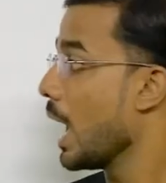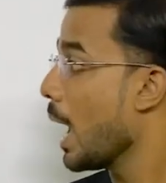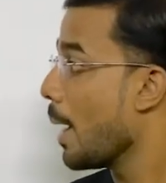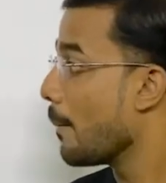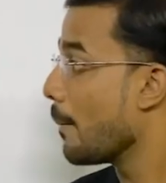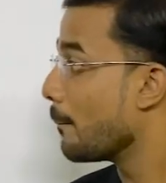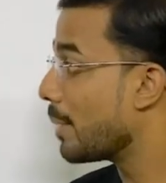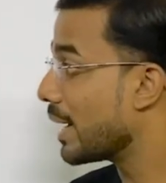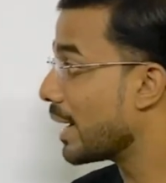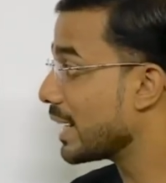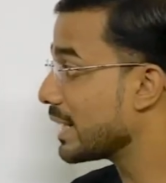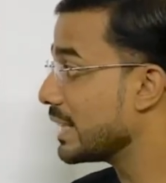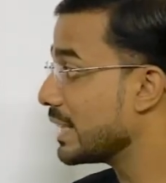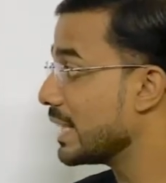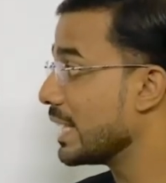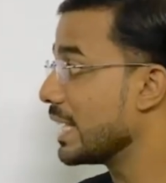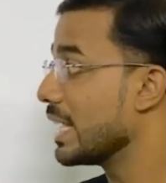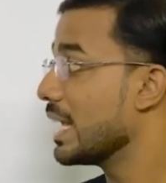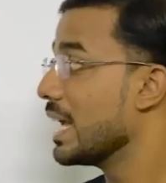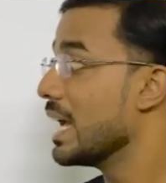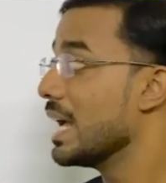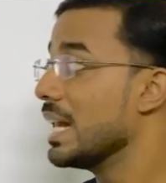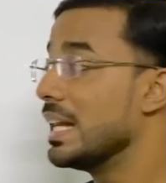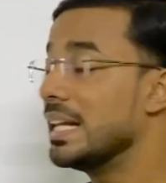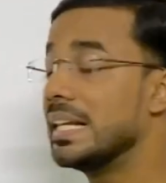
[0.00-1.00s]
but
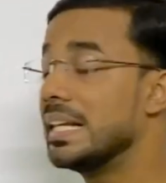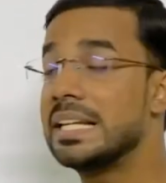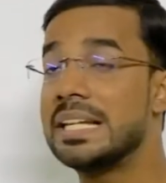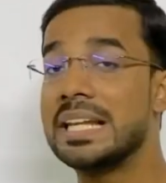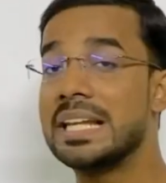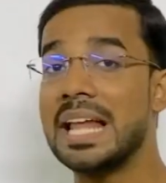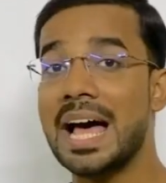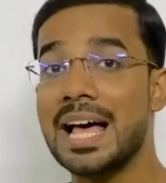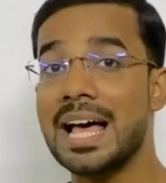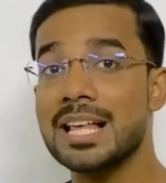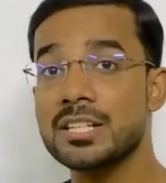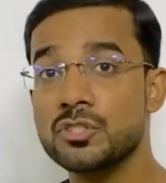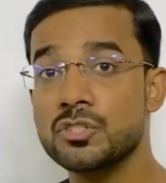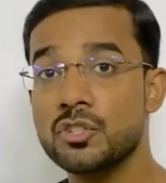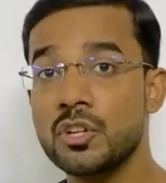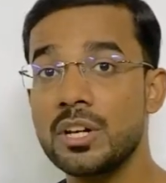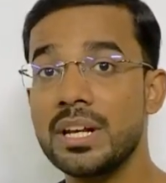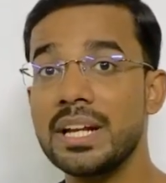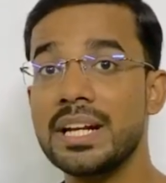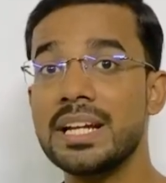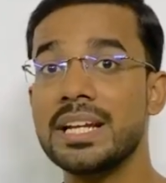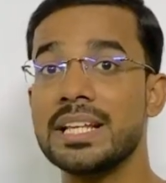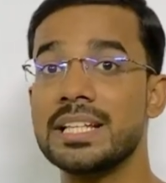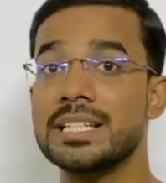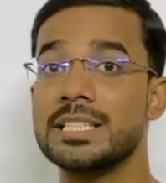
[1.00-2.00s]
the
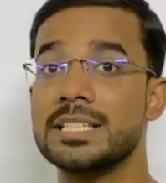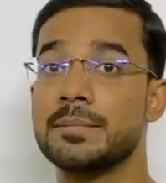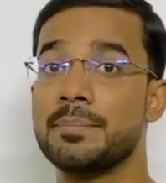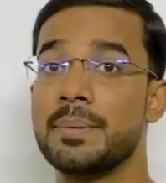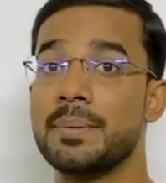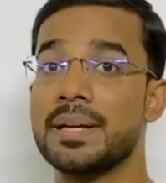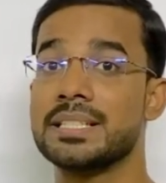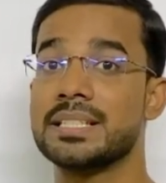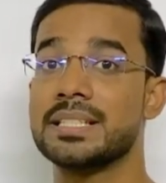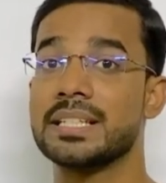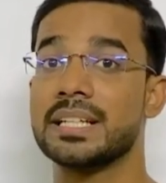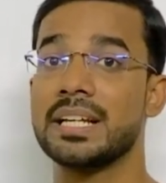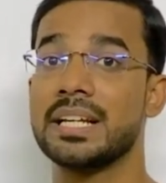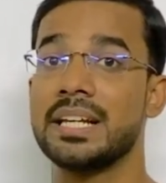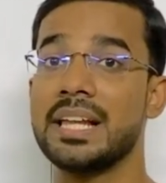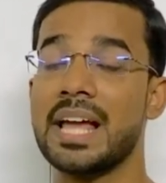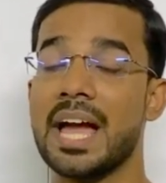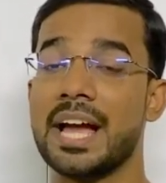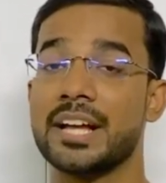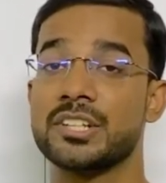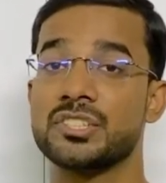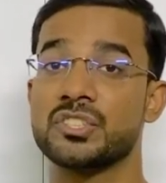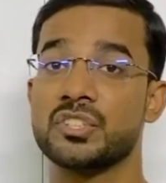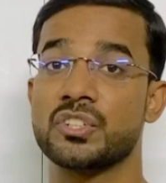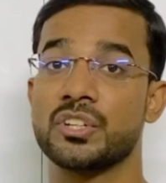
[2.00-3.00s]
linezolid is basically
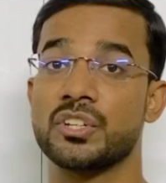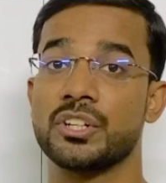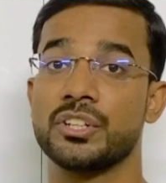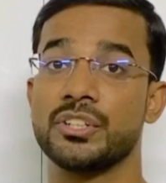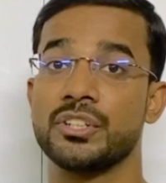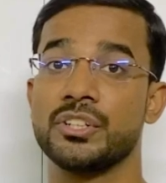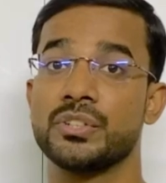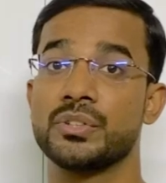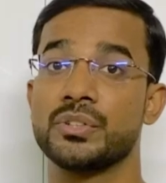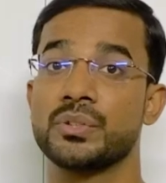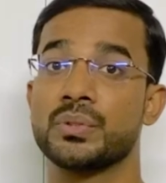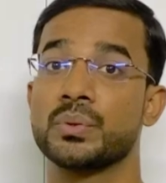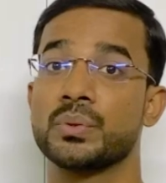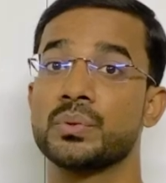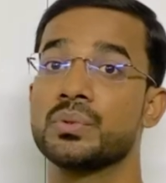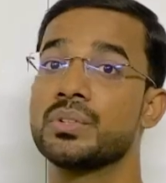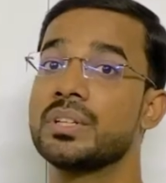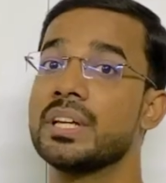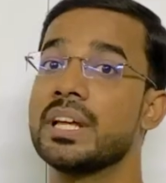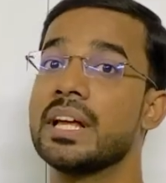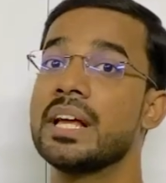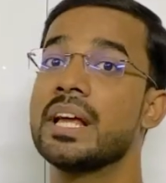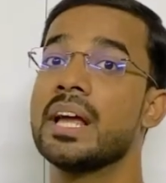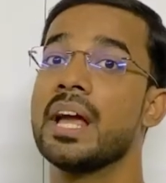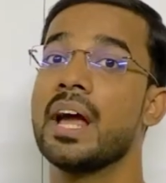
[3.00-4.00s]
excreted through
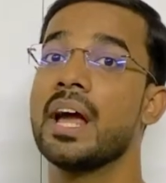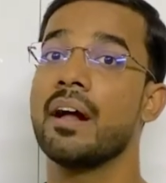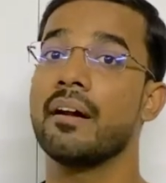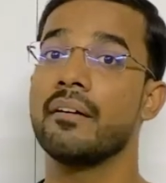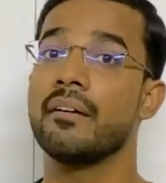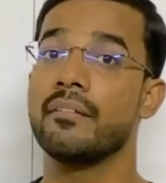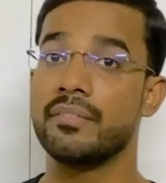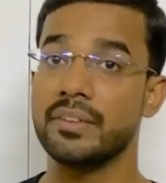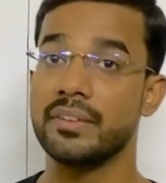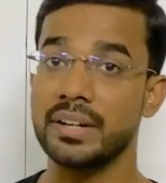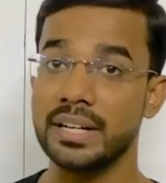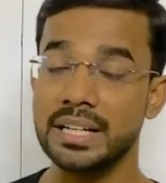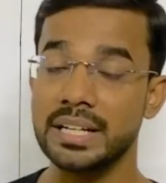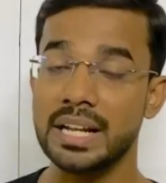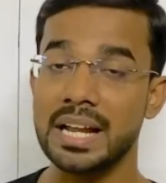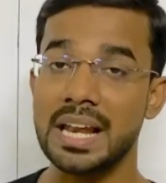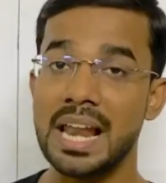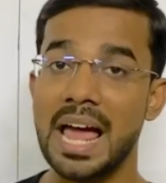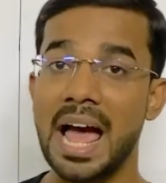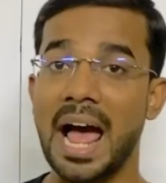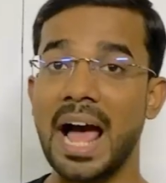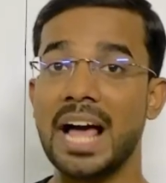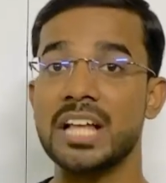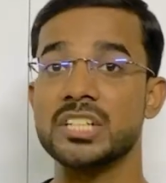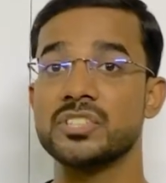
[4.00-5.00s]
the renal
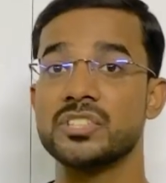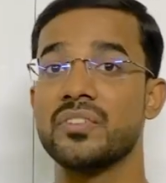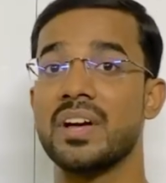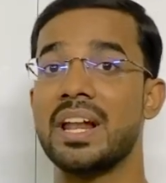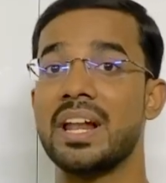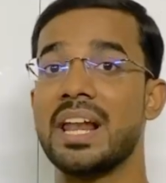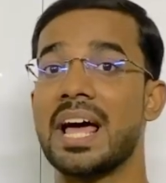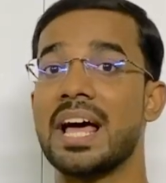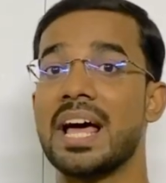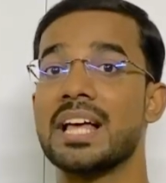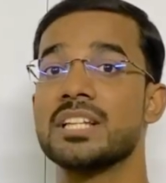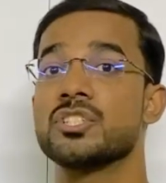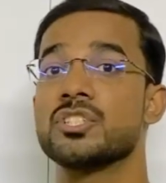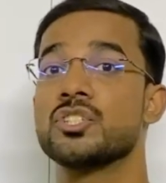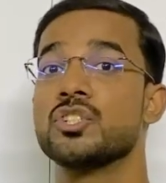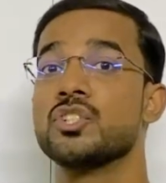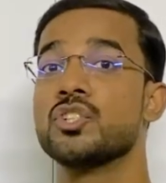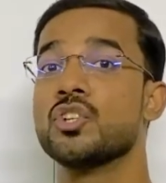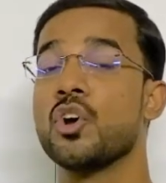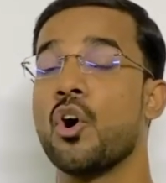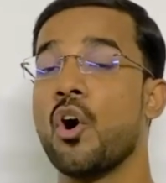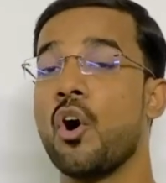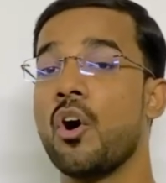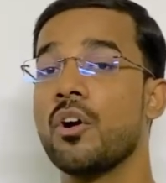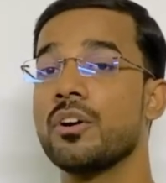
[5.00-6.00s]
as well as
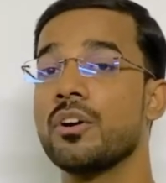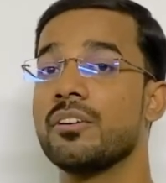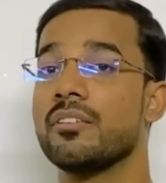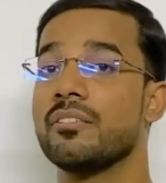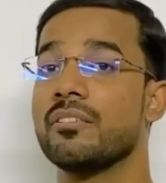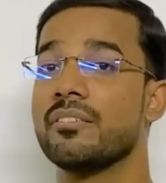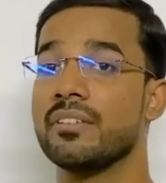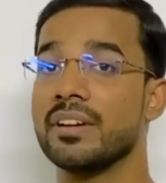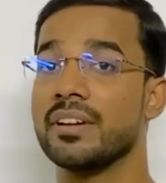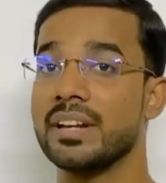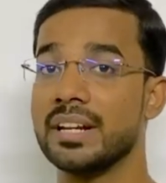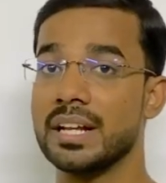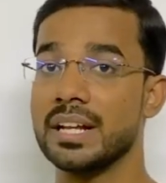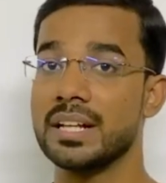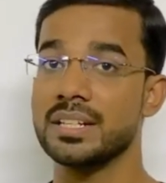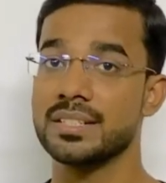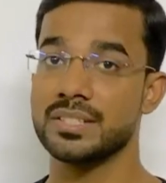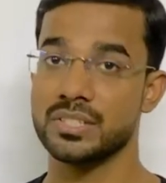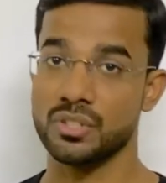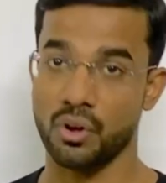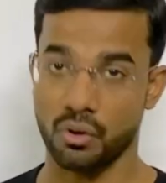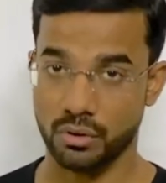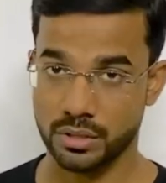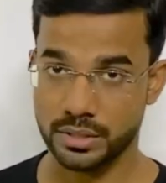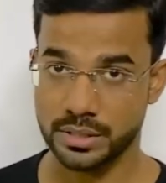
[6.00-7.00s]
non-renal
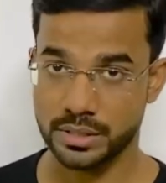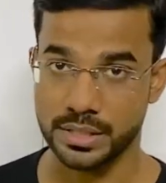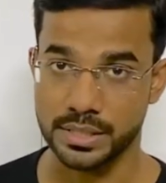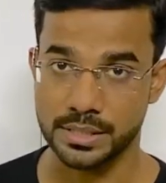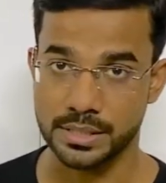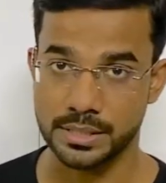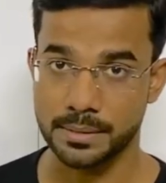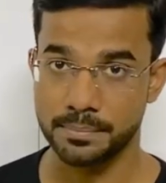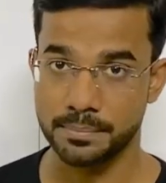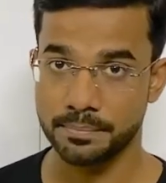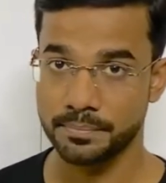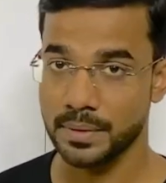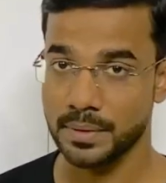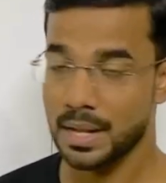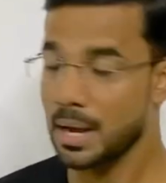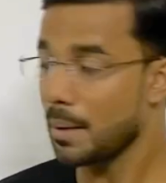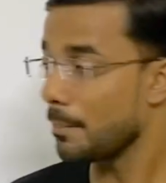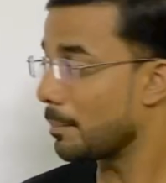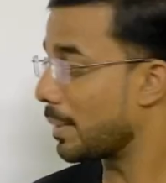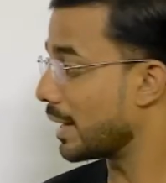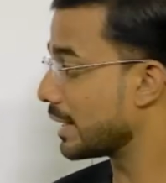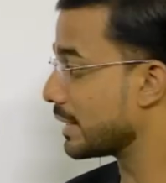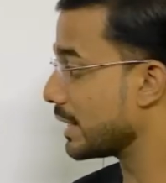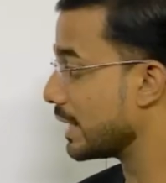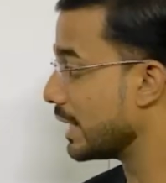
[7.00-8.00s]
sources
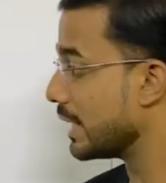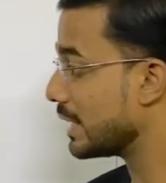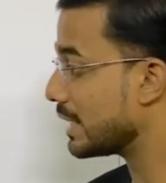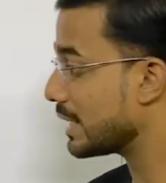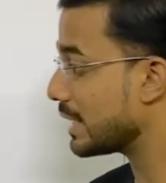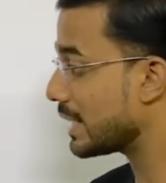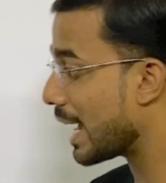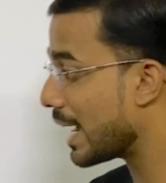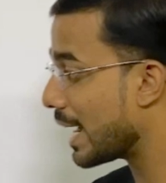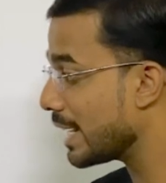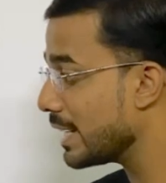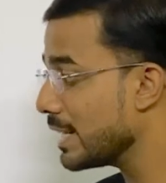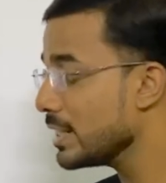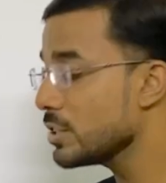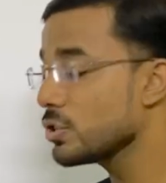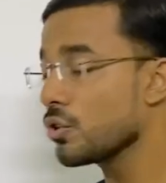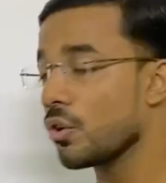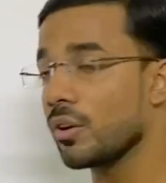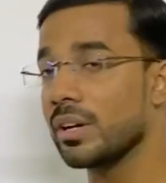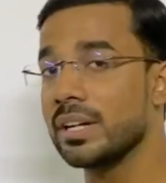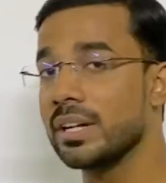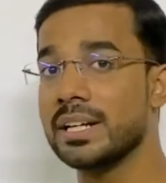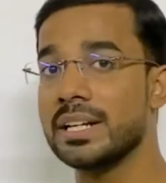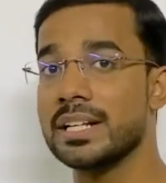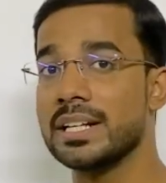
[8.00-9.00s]
but the
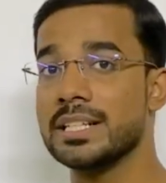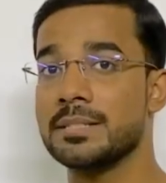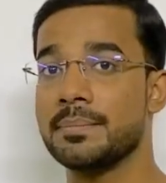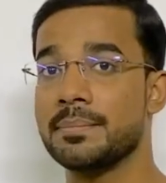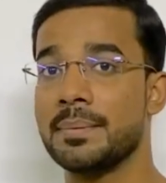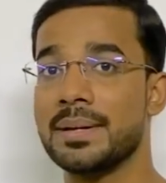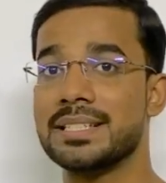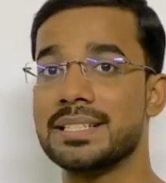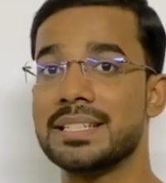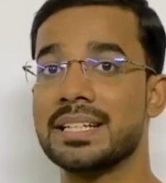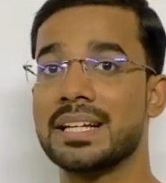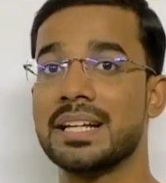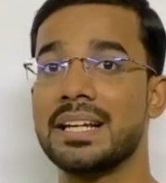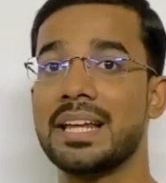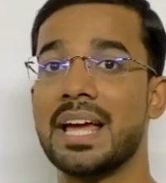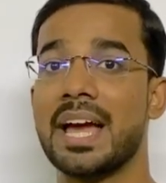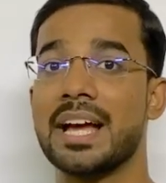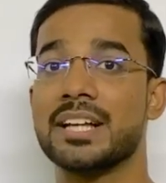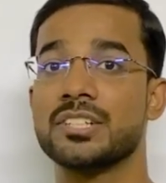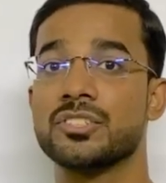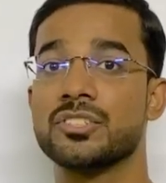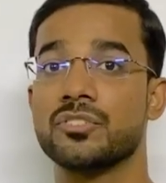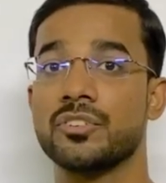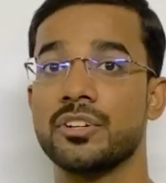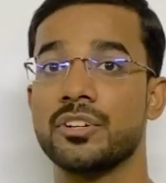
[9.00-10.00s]
tedizolid is basically
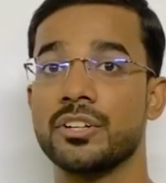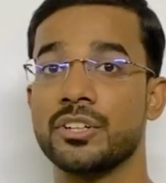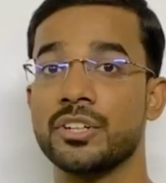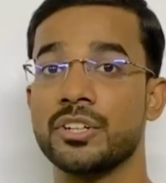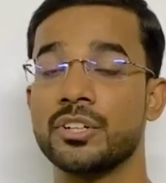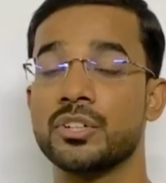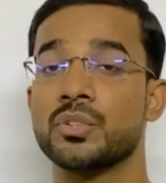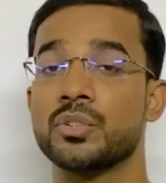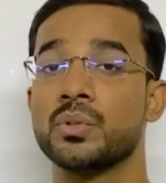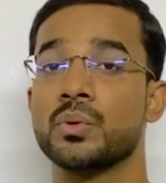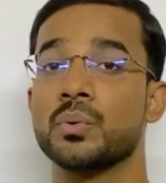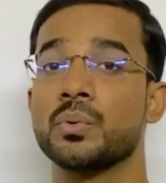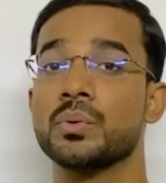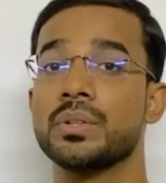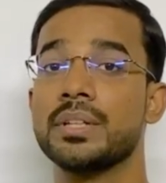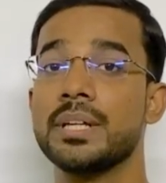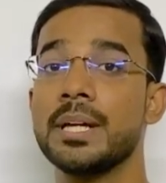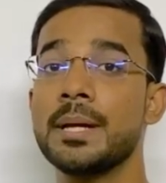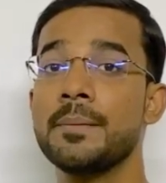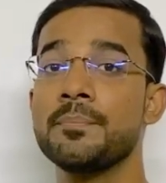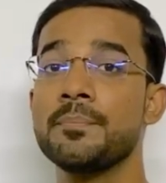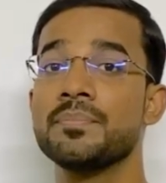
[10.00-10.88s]
excreted through the